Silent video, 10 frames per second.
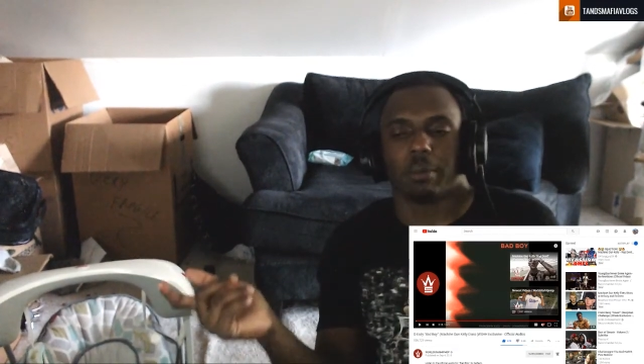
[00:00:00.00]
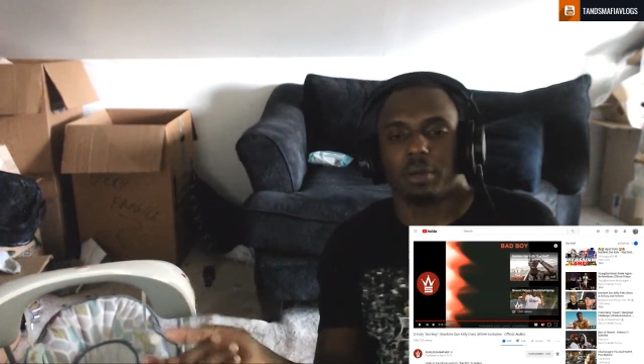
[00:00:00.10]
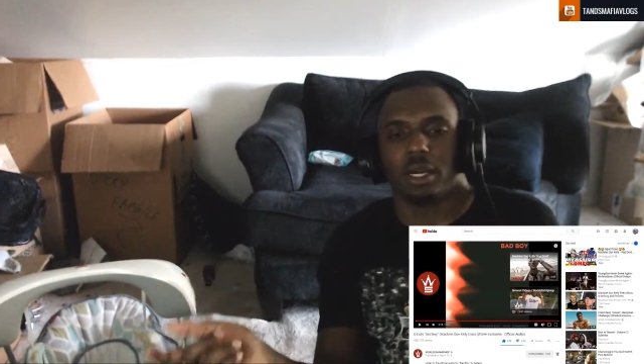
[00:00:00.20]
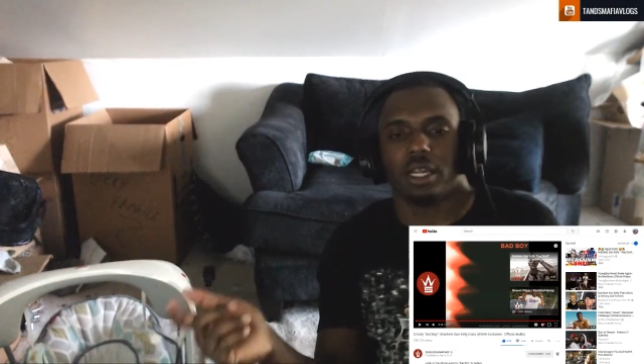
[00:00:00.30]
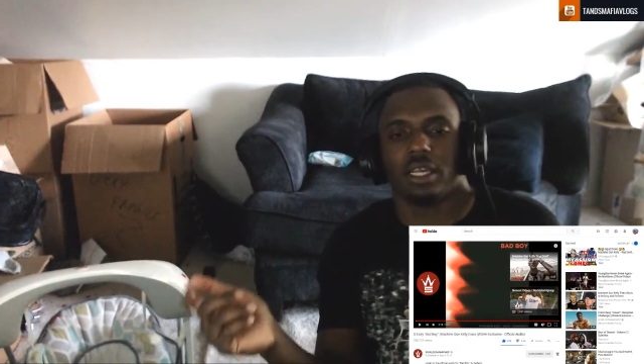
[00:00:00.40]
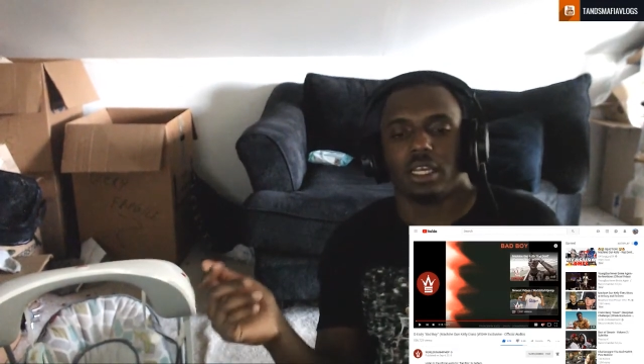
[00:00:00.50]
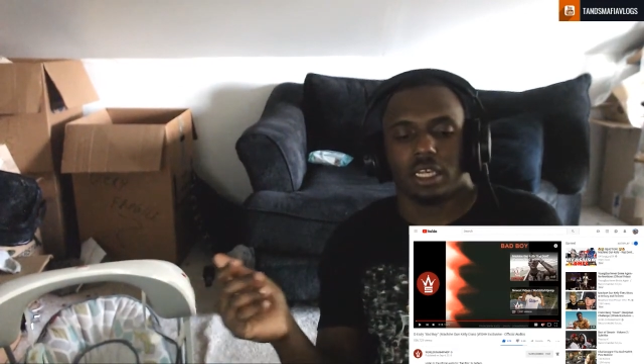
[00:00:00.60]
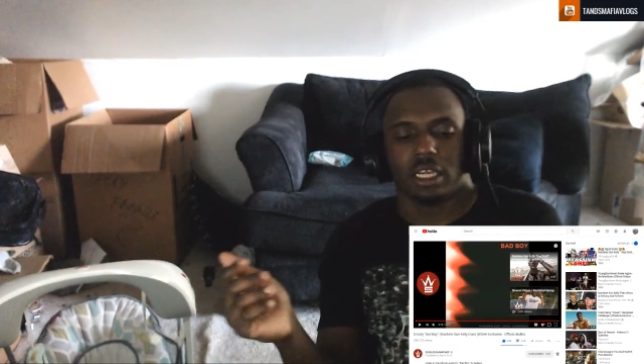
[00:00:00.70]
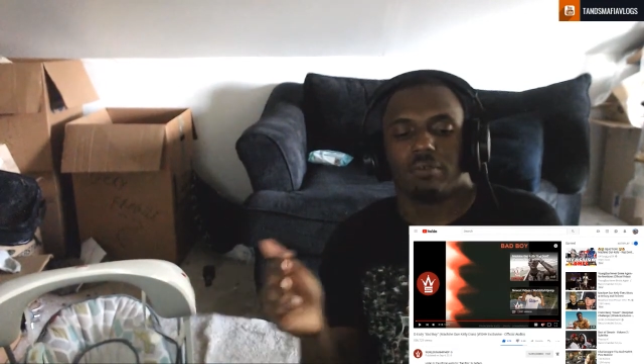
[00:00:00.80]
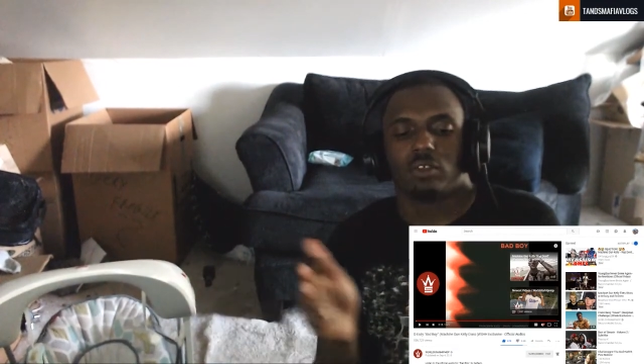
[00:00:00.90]
But
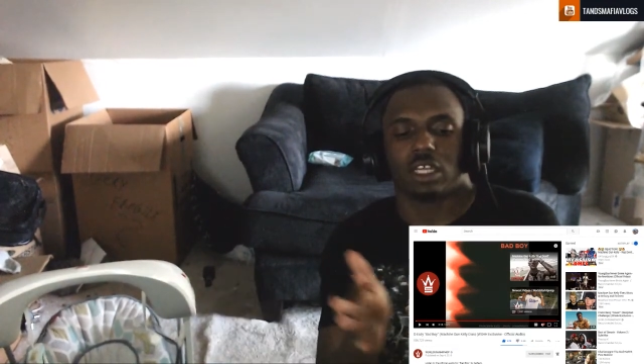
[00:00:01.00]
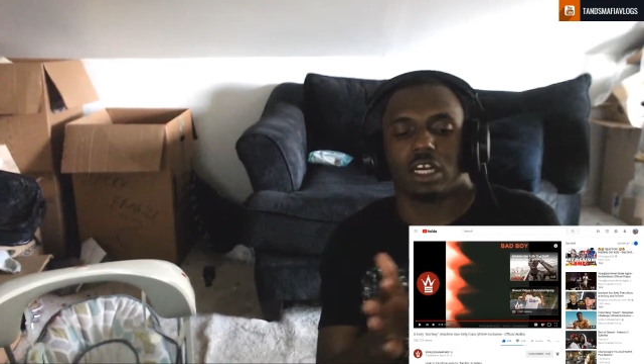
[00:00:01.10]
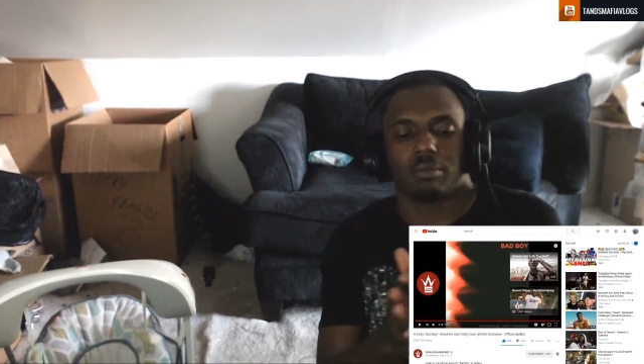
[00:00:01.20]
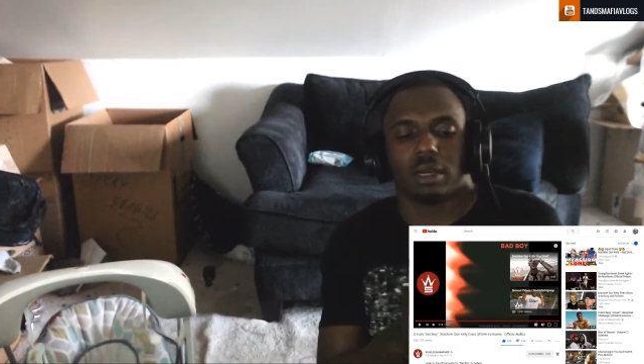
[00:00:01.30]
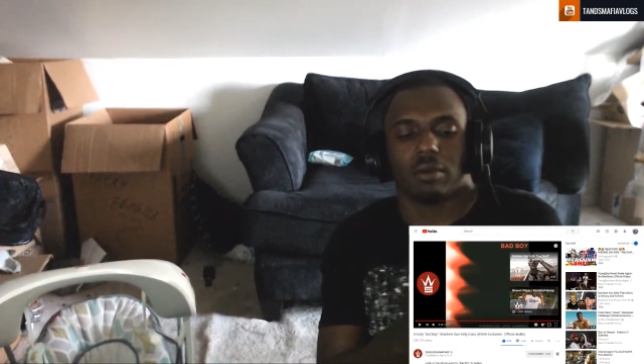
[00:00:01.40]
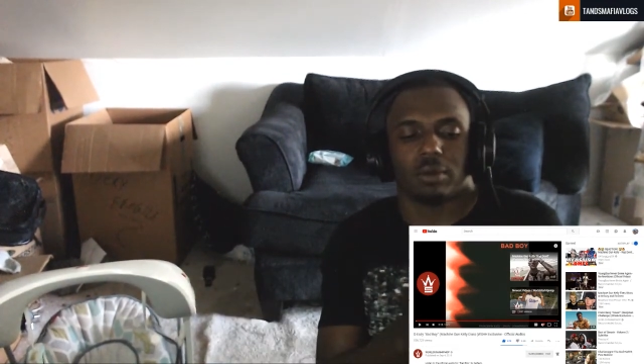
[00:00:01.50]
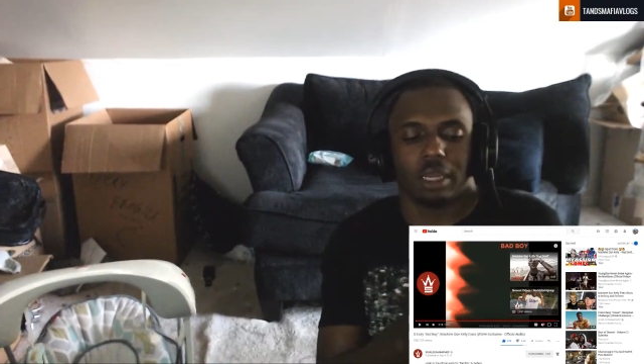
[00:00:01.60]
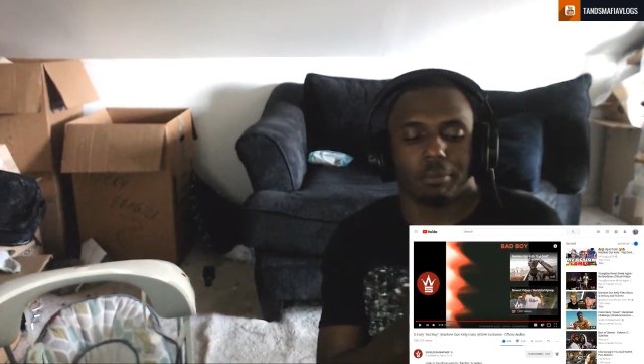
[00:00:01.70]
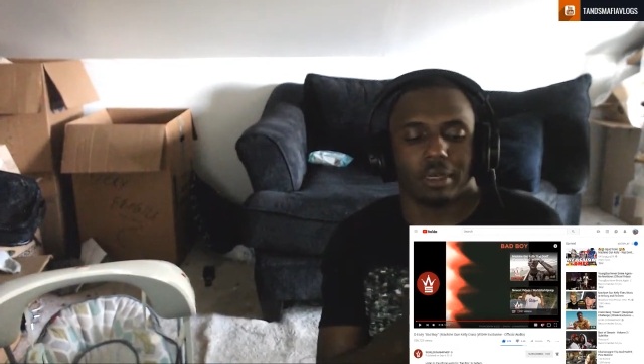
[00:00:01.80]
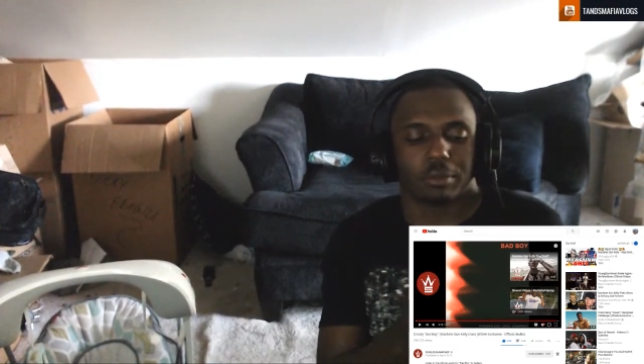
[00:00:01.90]
if you're talking about when
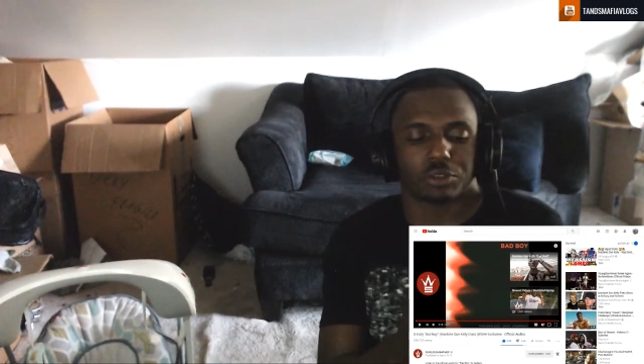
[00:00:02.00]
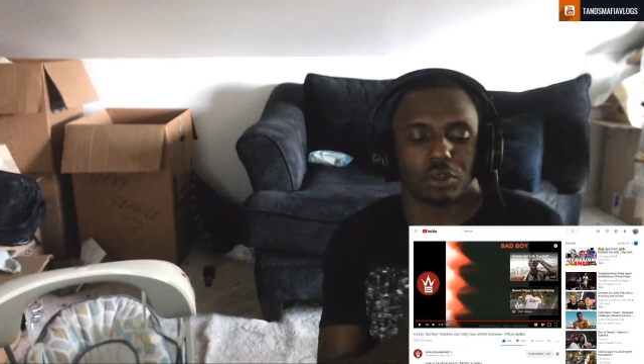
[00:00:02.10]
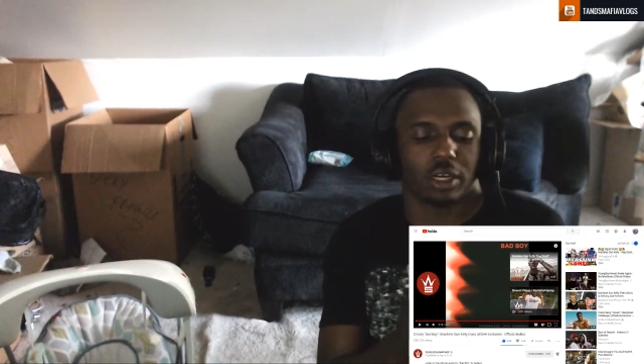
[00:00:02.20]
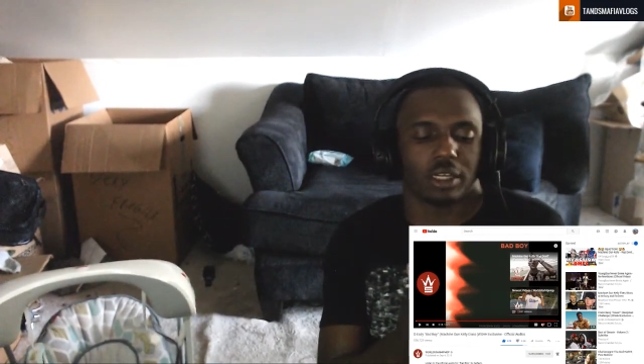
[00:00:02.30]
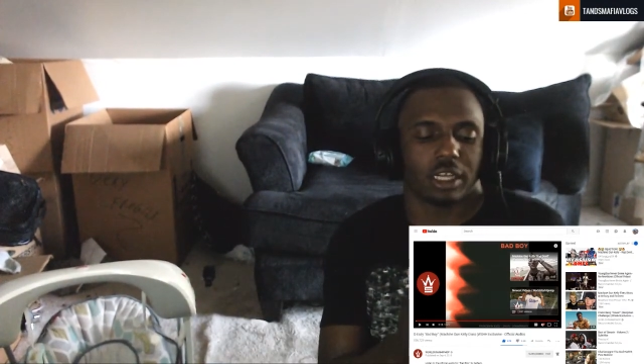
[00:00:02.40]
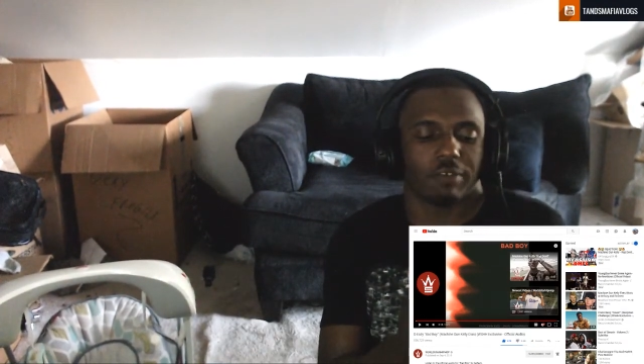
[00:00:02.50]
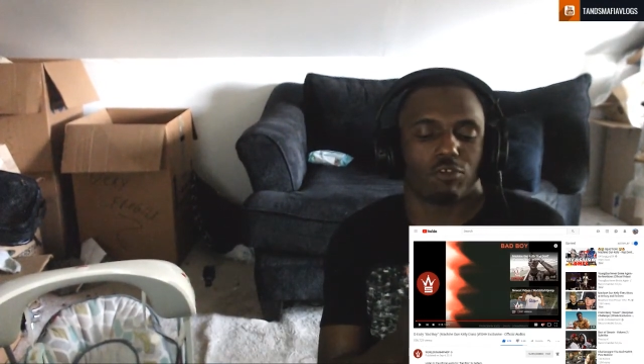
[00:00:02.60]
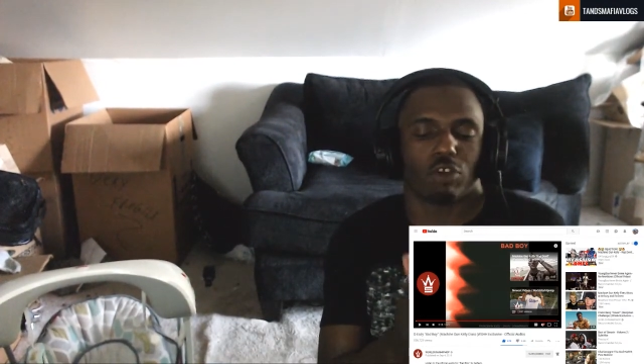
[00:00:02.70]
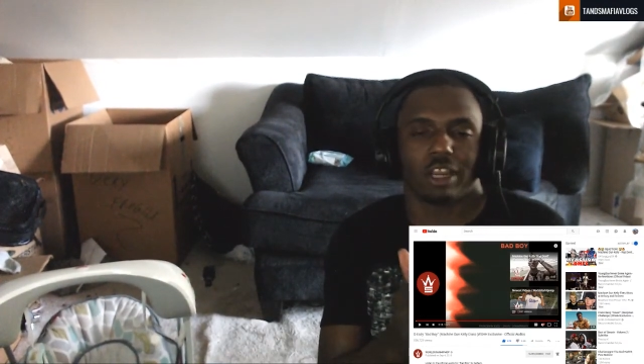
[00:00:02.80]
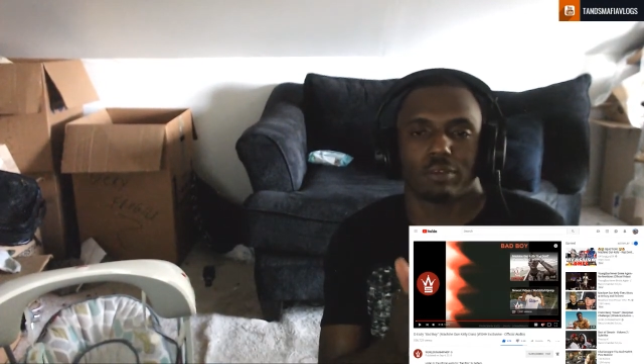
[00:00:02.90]
Eminem started, if
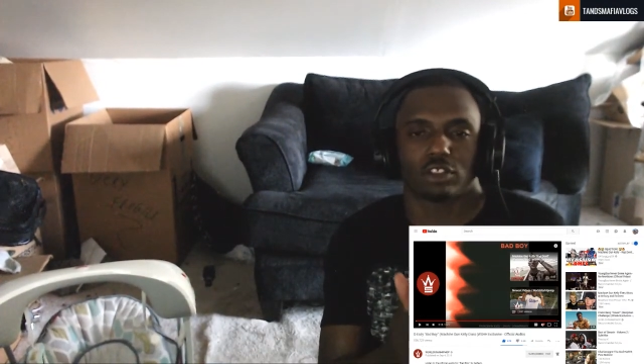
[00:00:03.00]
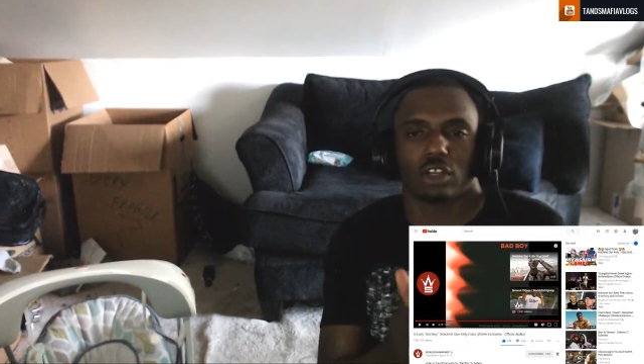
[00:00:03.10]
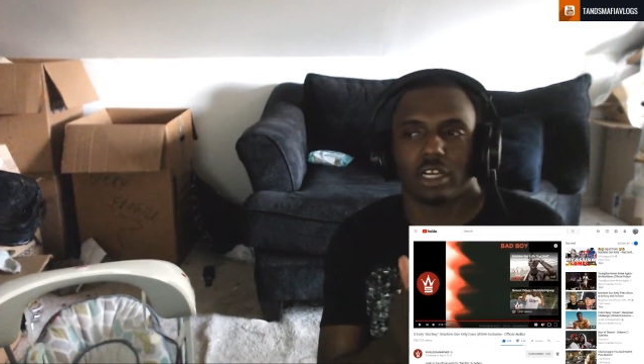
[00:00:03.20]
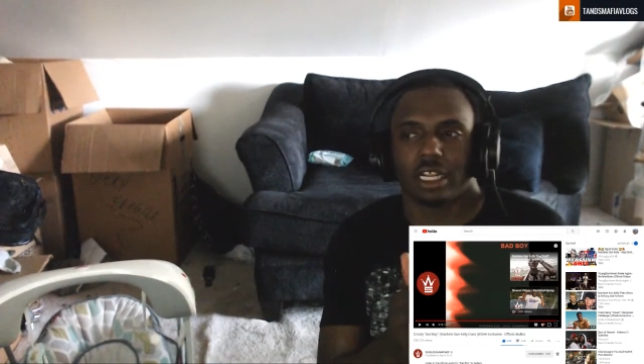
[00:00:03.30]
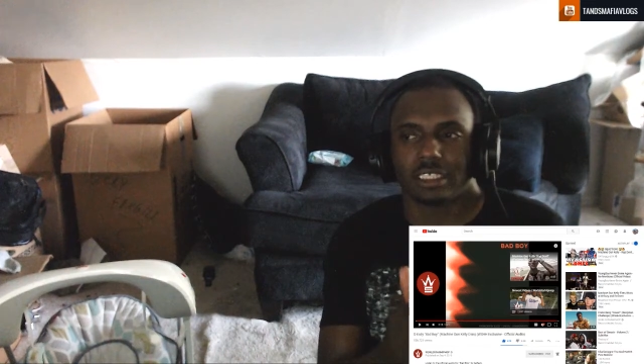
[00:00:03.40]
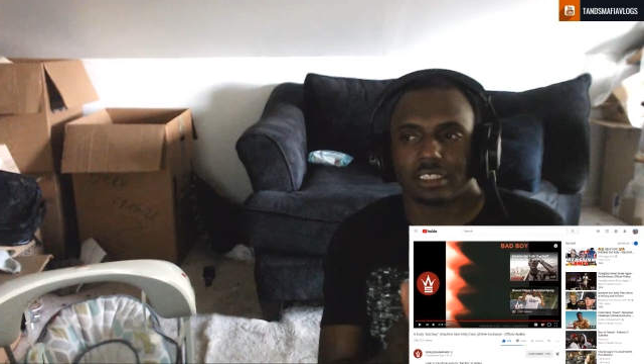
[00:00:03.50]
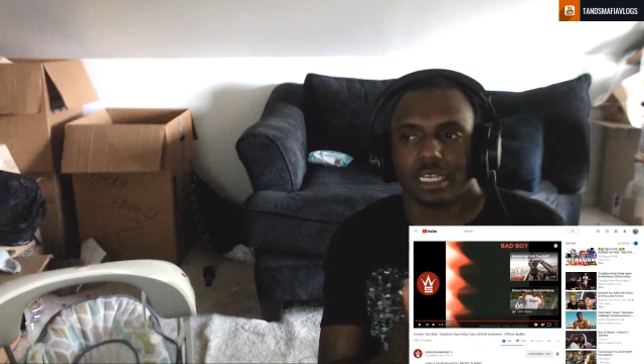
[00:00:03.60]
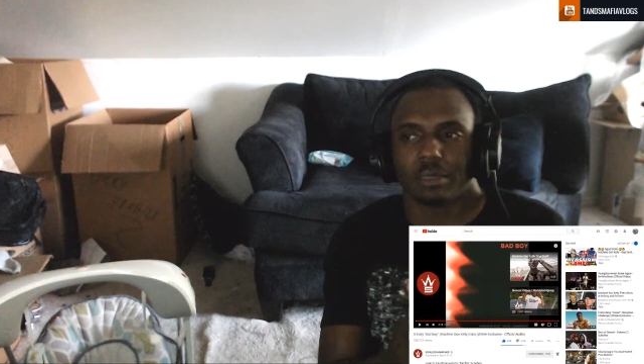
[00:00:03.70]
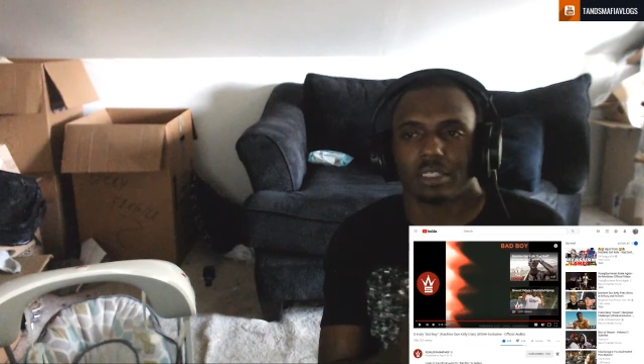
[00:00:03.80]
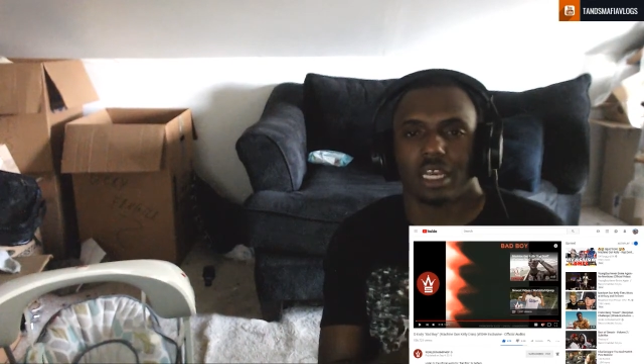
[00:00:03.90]
Drake was started at the same
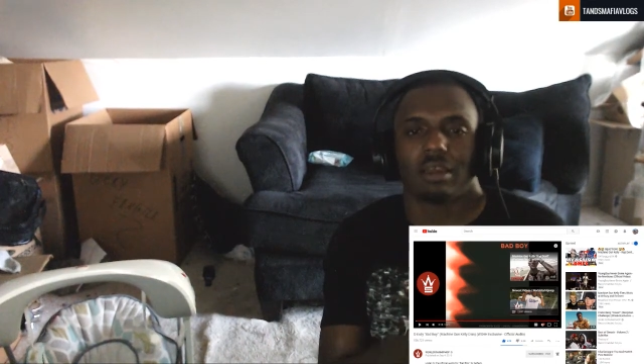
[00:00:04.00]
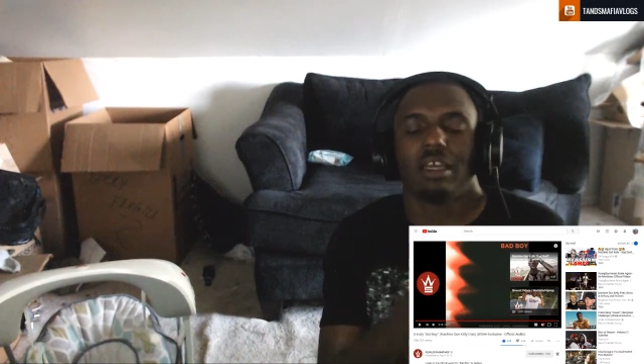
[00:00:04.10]
time,